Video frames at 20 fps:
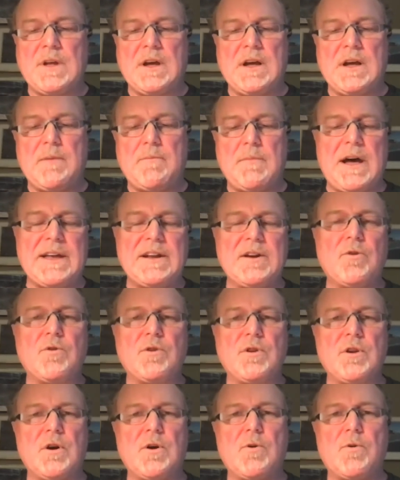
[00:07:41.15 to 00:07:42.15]
Um, I
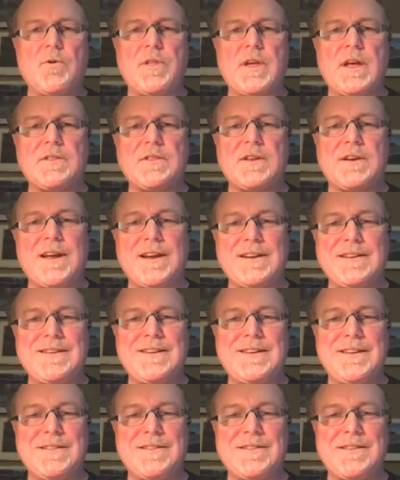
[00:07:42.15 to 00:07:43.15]
don't know that the
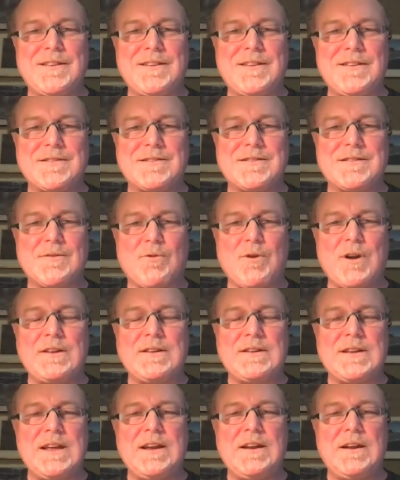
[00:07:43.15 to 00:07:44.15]
19th is the
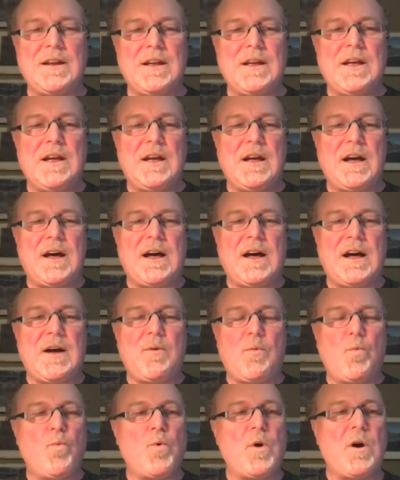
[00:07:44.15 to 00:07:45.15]
right date.
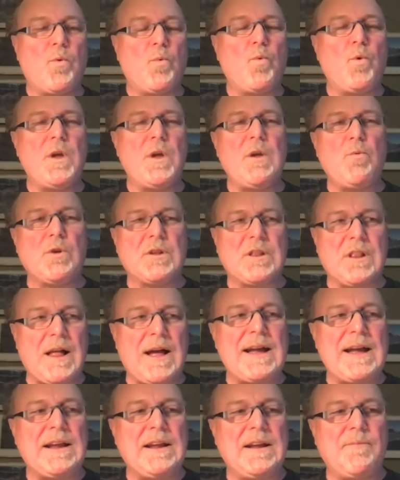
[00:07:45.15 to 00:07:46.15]
Uh, what we would
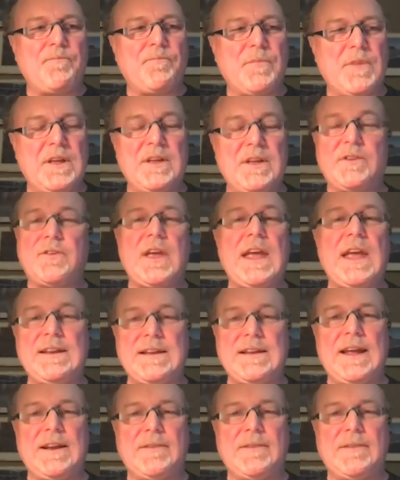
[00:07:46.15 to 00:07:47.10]
like is a date.